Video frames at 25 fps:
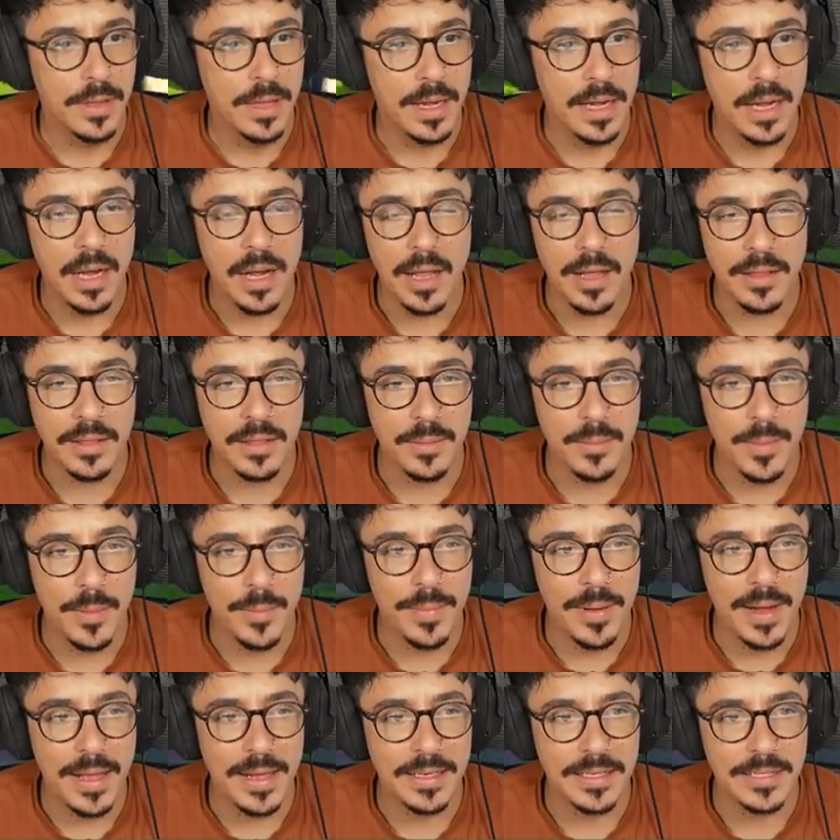And I like them in
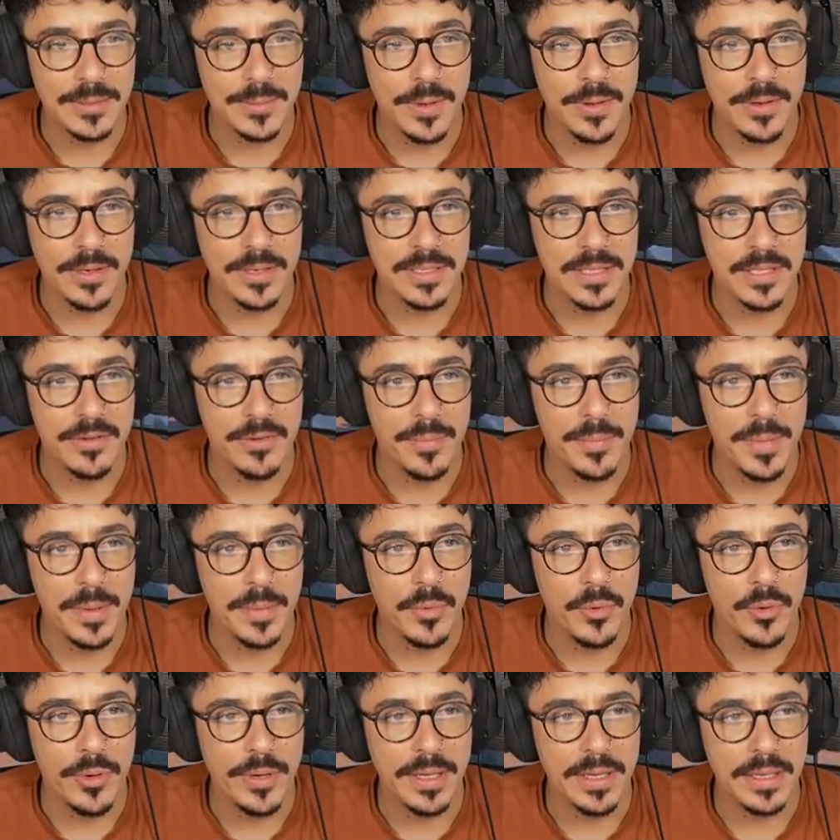black as well because they're a bit more